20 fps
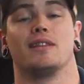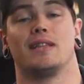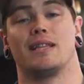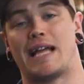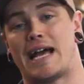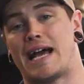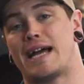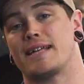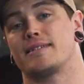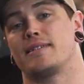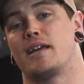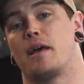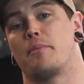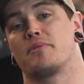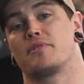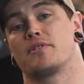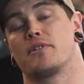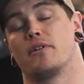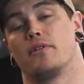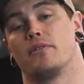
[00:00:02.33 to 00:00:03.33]
last
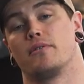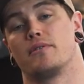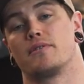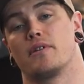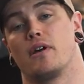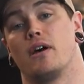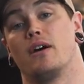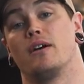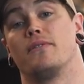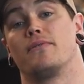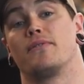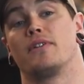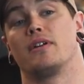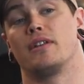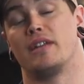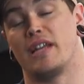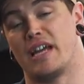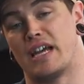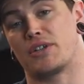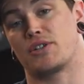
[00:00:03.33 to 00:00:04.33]
episodes of
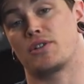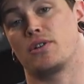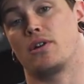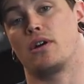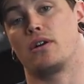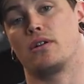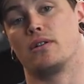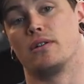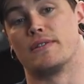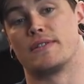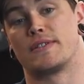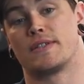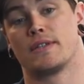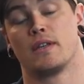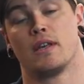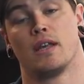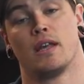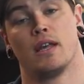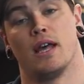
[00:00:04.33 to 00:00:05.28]
Nash and Arnold's.